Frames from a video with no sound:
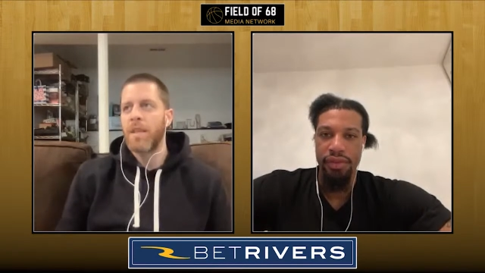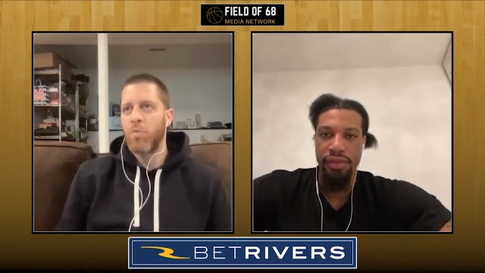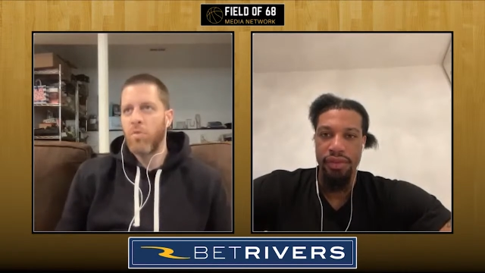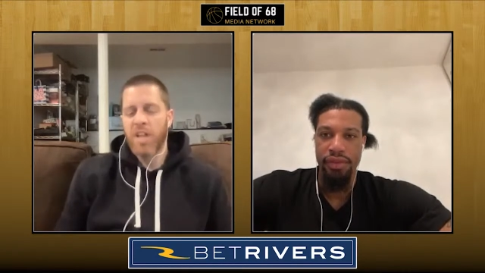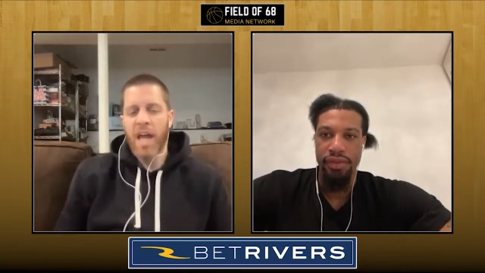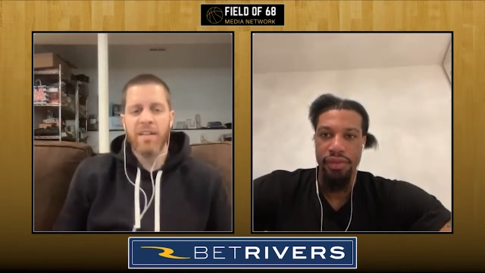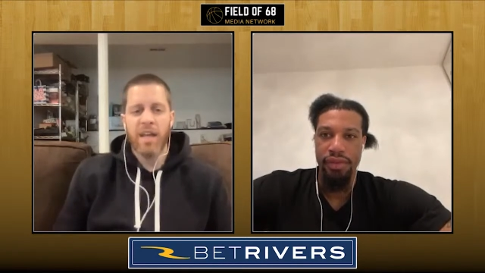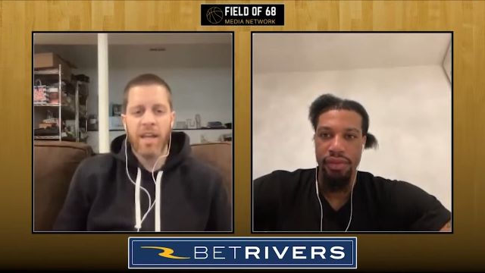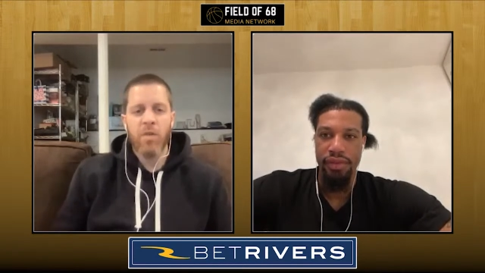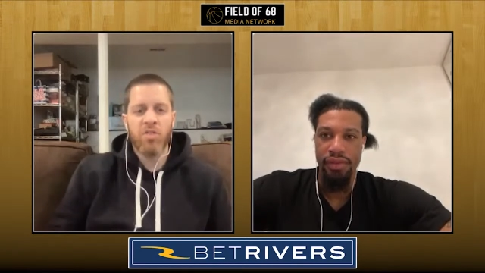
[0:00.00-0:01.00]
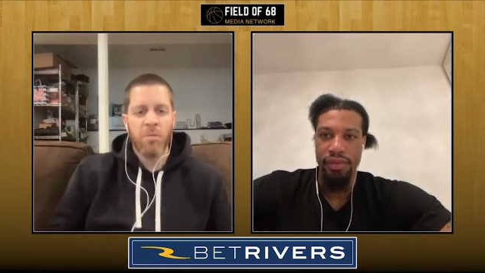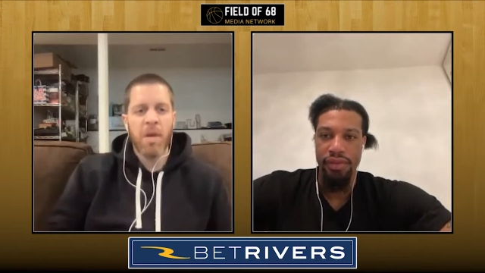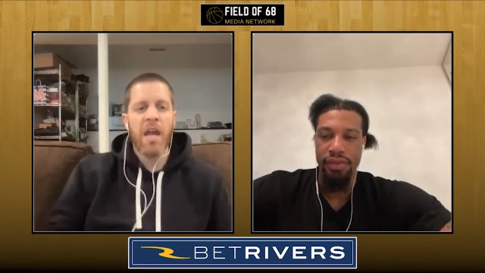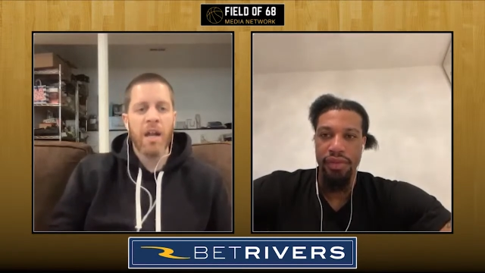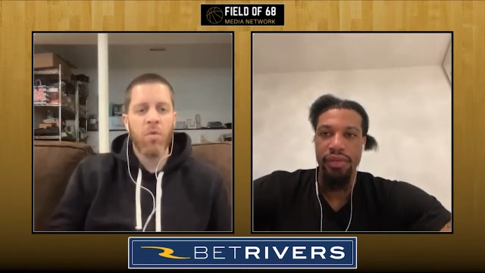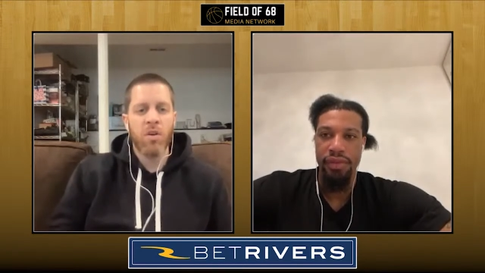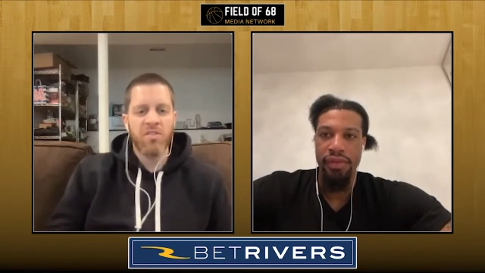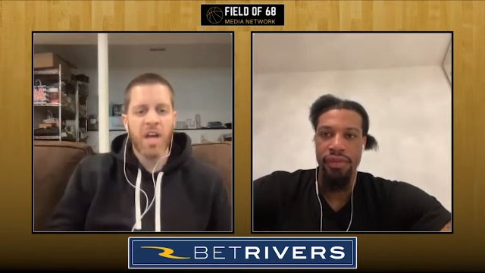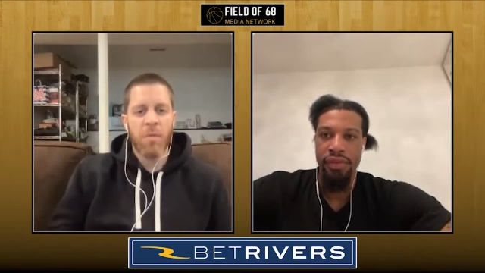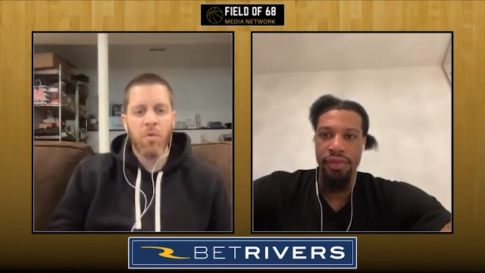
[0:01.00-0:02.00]
Speaker 1: was like that. They was the man at one
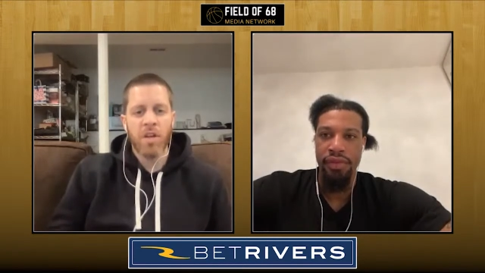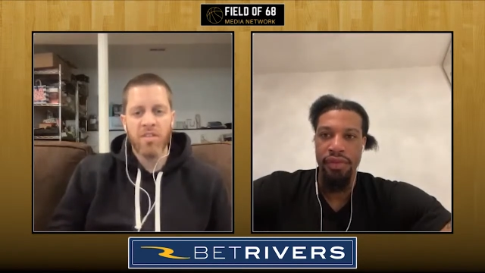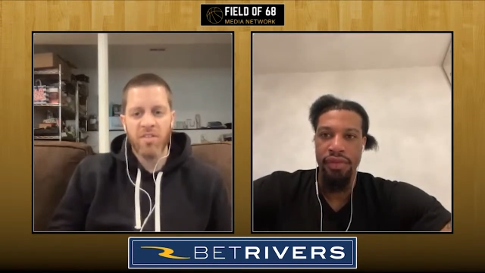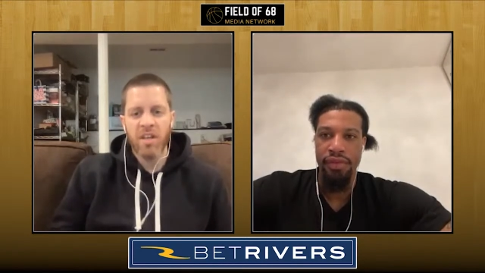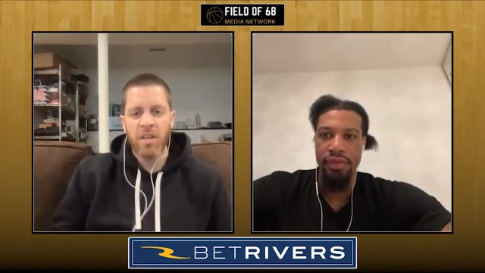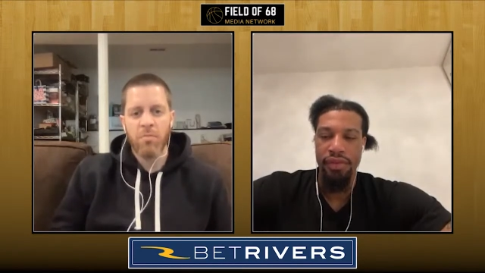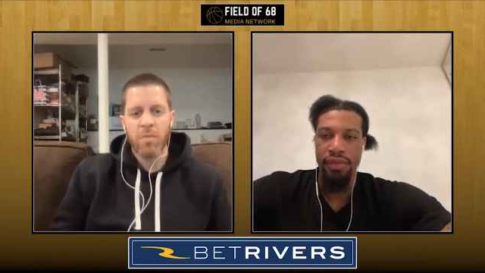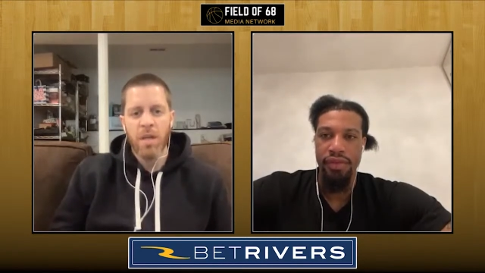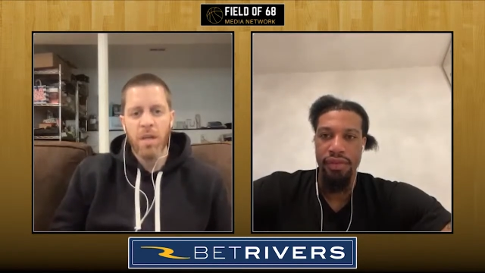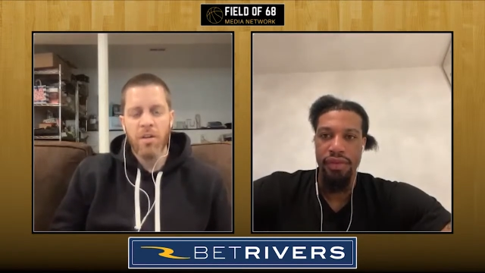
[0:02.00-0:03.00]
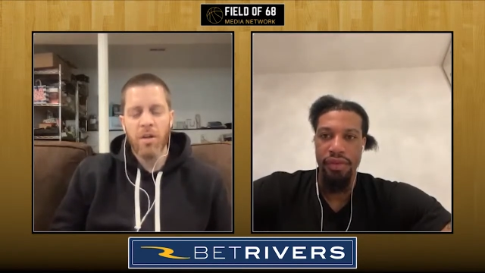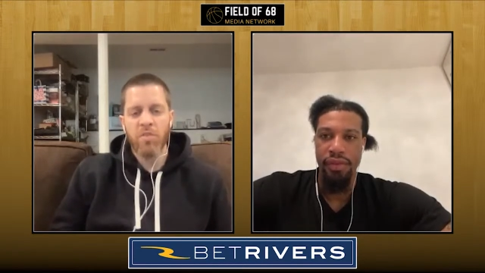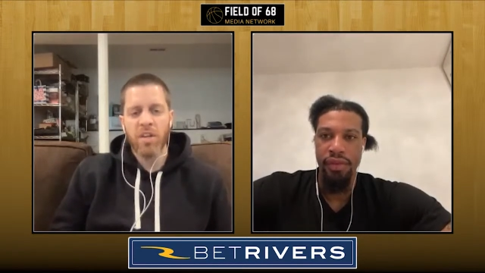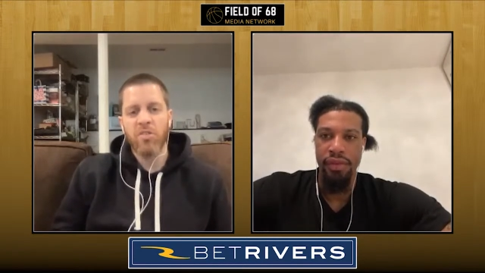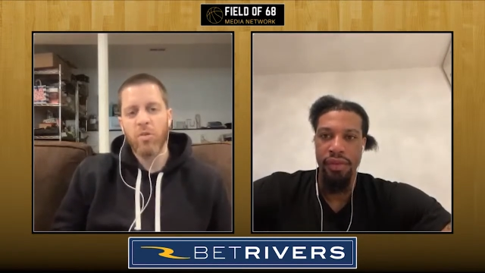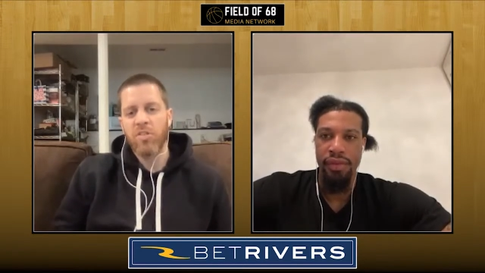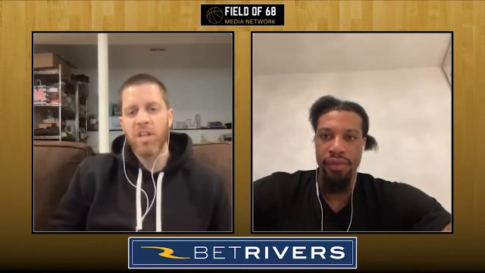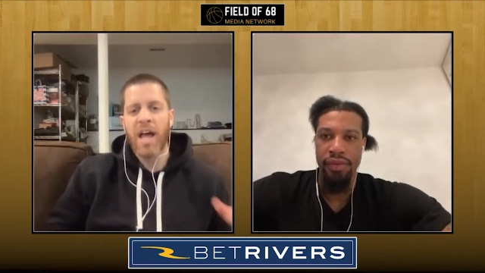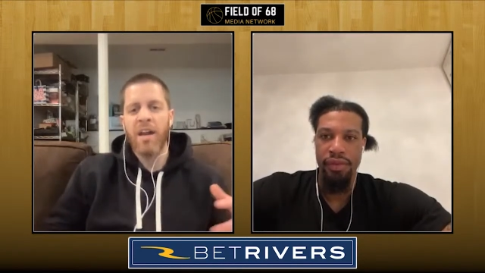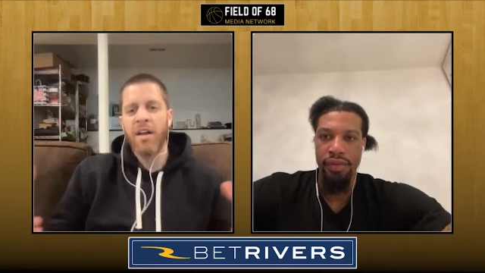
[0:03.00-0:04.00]
time on their team. You know what I'm saying? Mm-hmm. So it's a
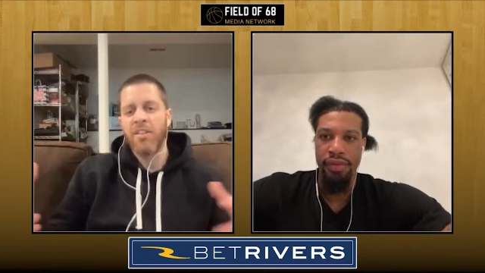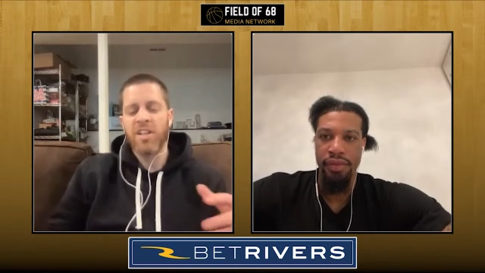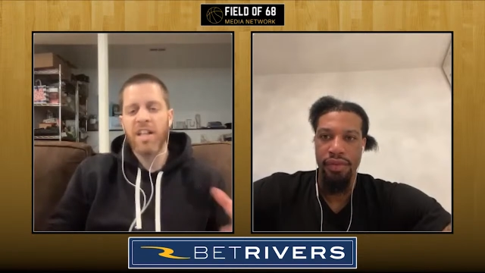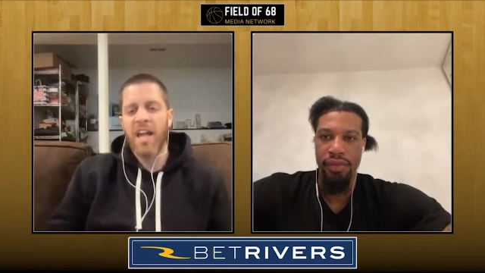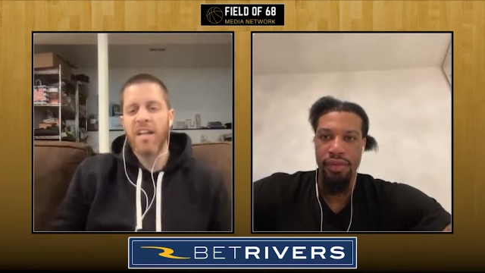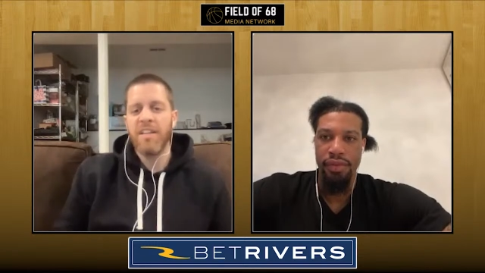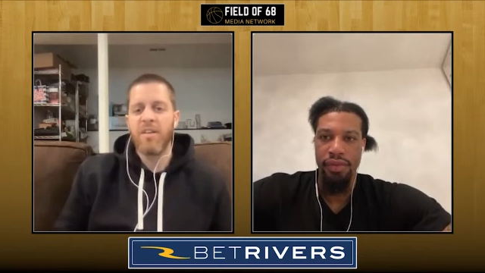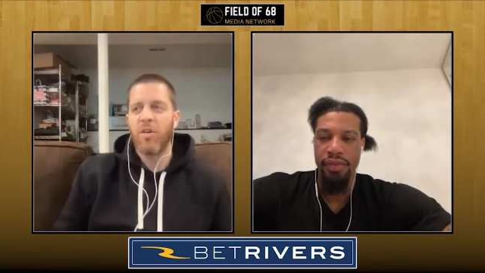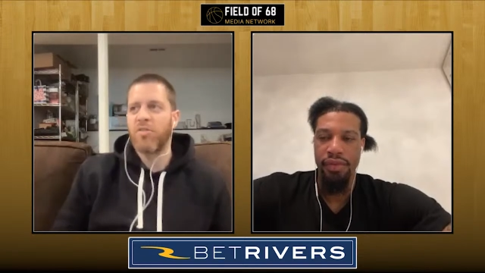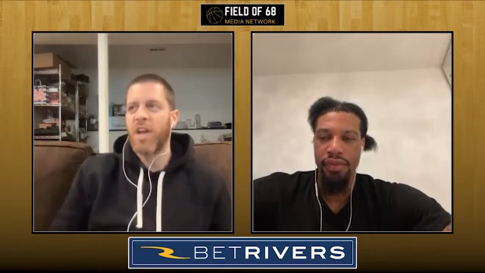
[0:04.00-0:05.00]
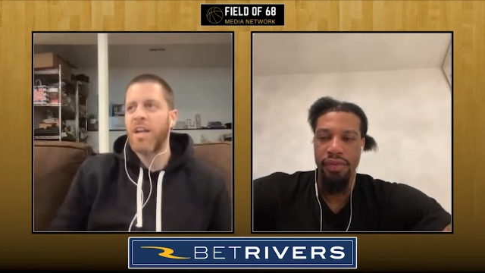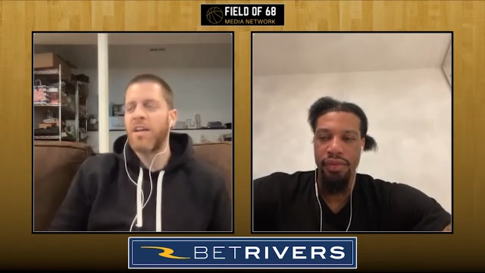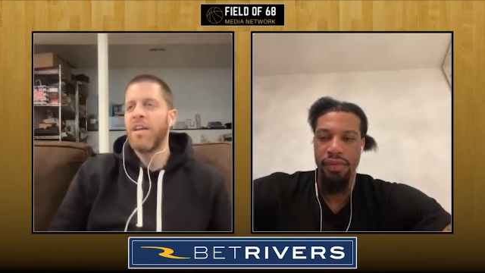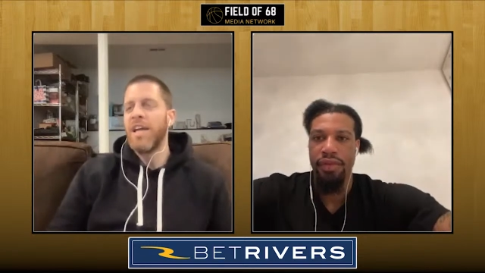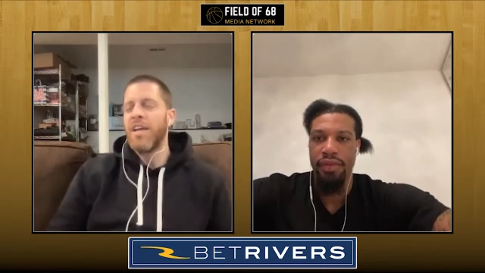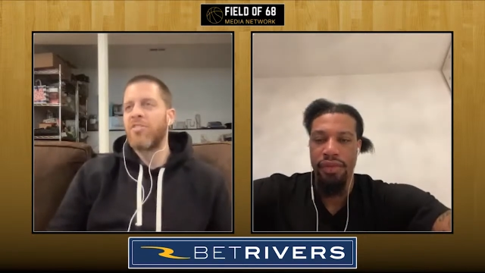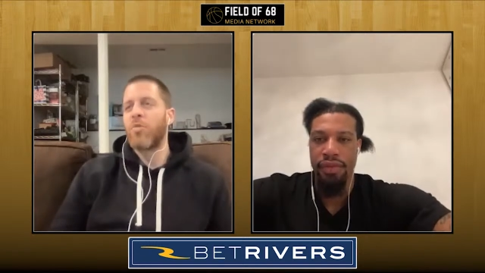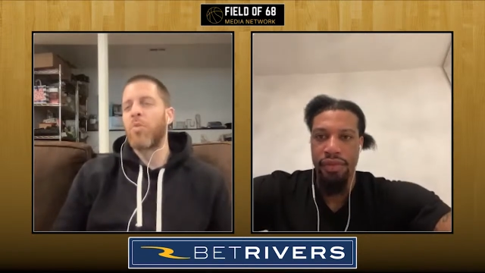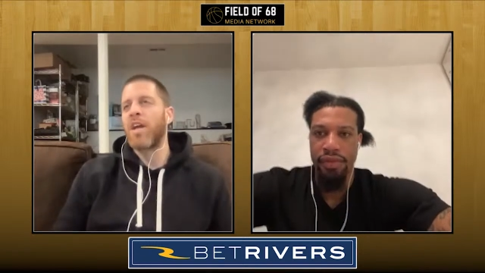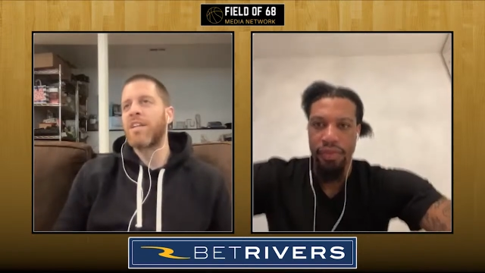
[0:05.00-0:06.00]
lot of it's a lot of egos. Kind of so
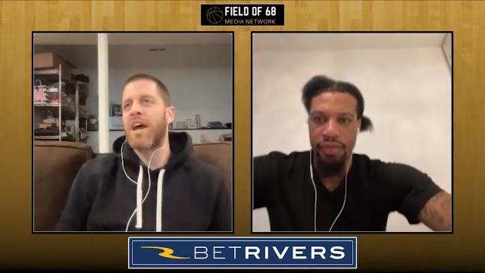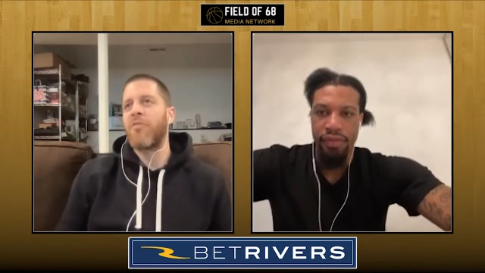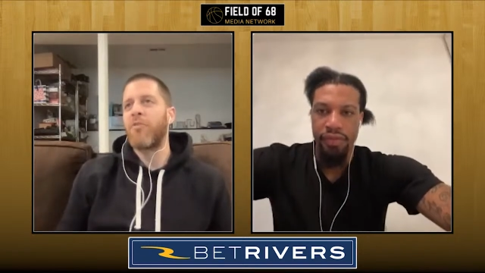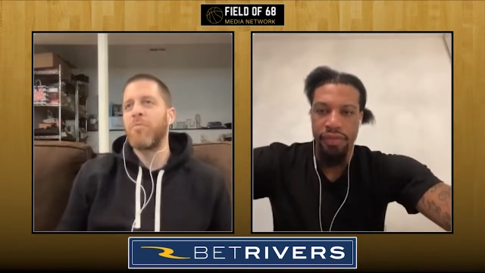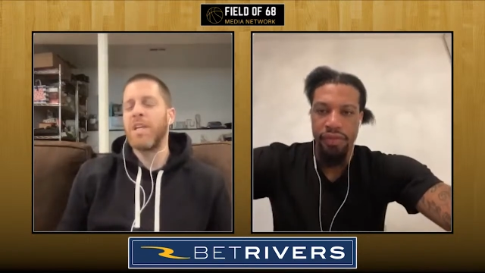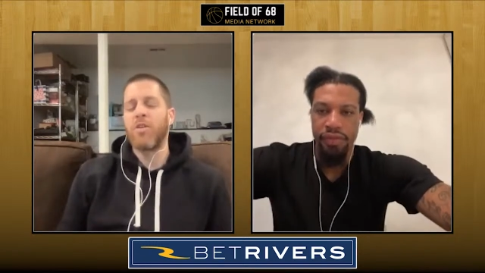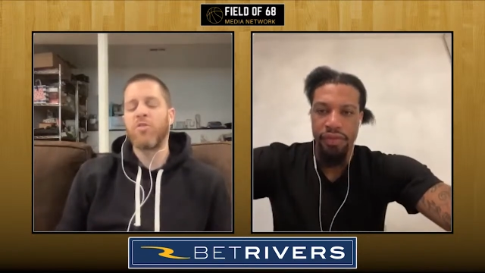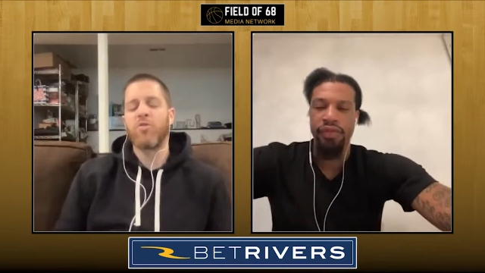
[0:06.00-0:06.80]
break down for me those